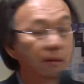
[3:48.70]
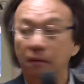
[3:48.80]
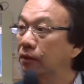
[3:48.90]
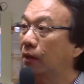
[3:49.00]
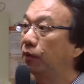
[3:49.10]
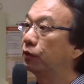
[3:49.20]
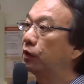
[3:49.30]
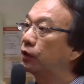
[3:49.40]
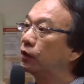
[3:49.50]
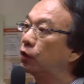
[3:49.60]
Some of the
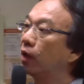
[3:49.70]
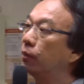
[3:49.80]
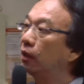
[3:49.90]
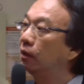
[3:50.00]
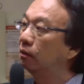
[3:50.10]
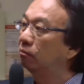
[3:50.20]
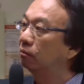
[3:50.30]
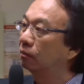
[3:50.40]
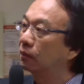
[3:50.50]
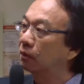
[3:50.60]
reasons, maybe?
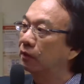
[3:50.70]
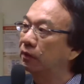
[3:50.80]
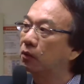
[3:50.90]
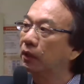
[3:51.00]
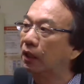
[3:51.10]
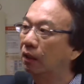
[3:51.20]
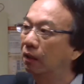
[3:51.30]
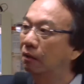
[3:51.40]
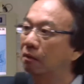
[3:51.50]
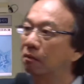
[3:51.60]
Very quick
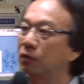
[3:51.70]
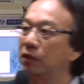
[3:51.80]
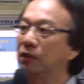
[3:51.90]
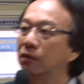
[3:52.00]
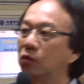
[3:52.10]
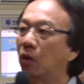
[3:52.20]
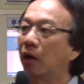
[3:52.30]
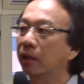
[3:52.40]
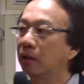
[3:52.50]
reasons why.